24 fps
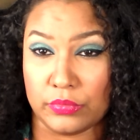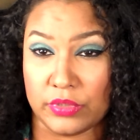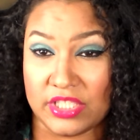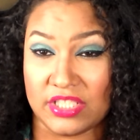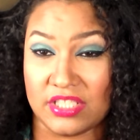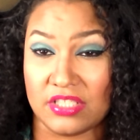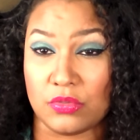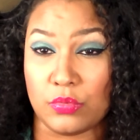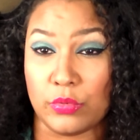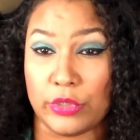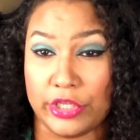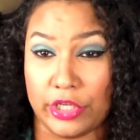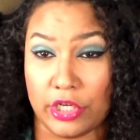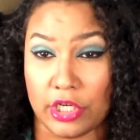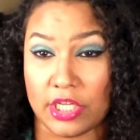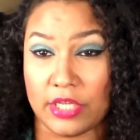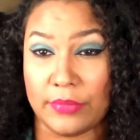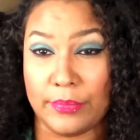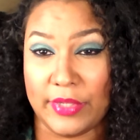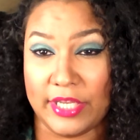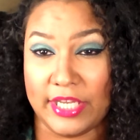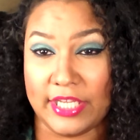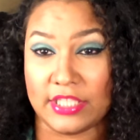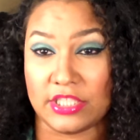This is what you're
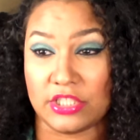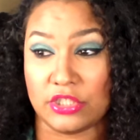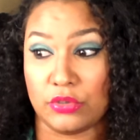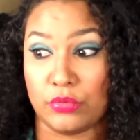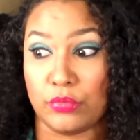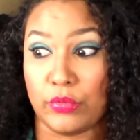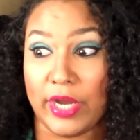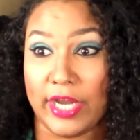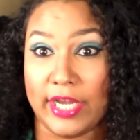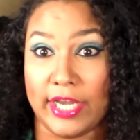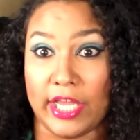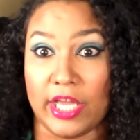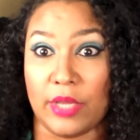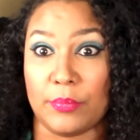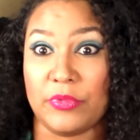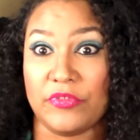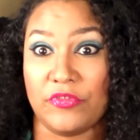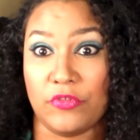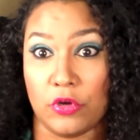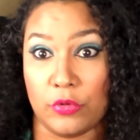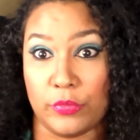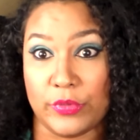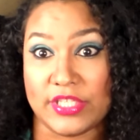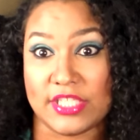committing to right now
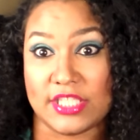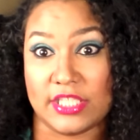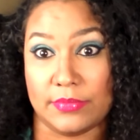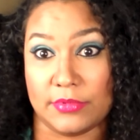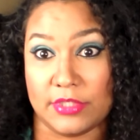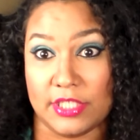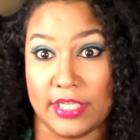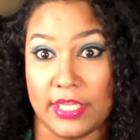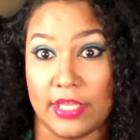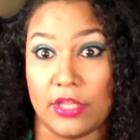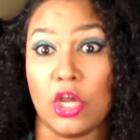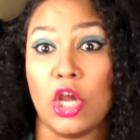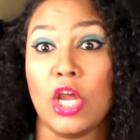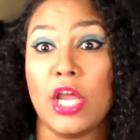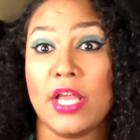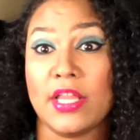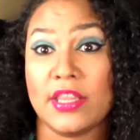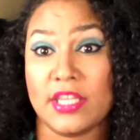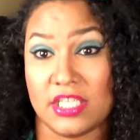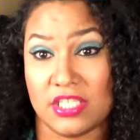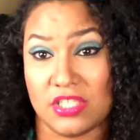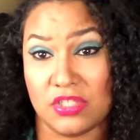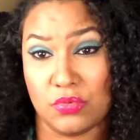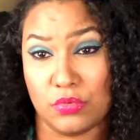before we sleep together.
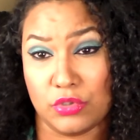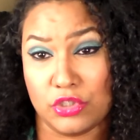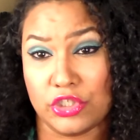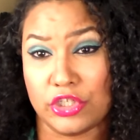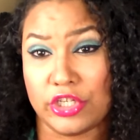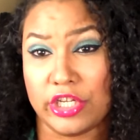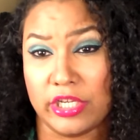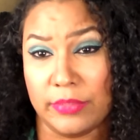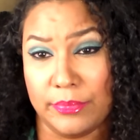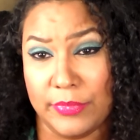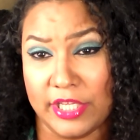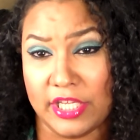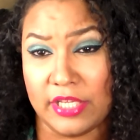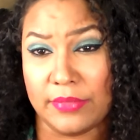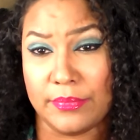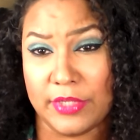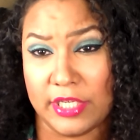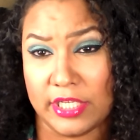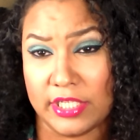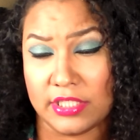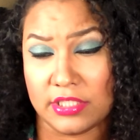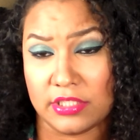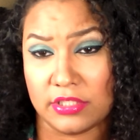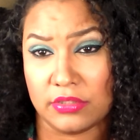This is what you're going to be
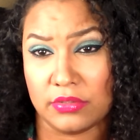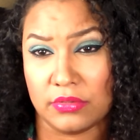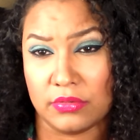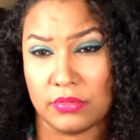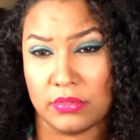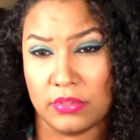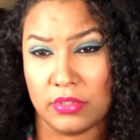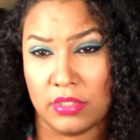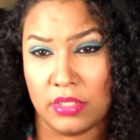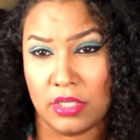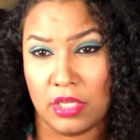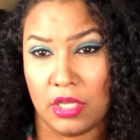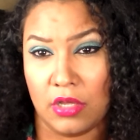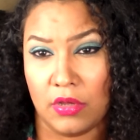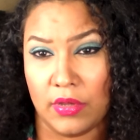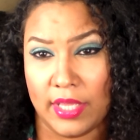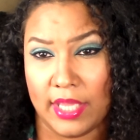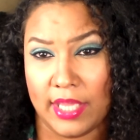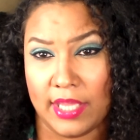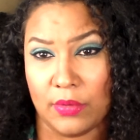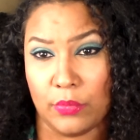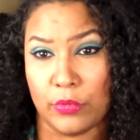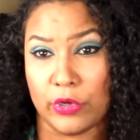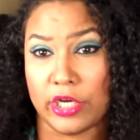committing to.
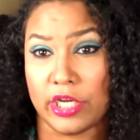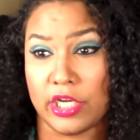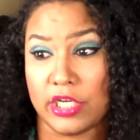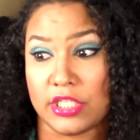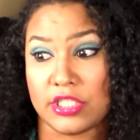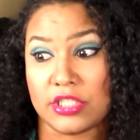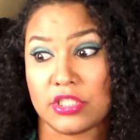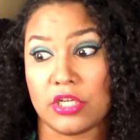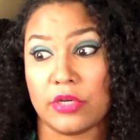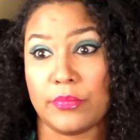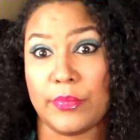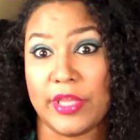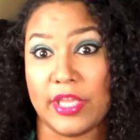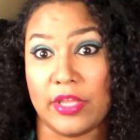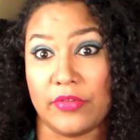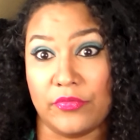Okay, we're going to start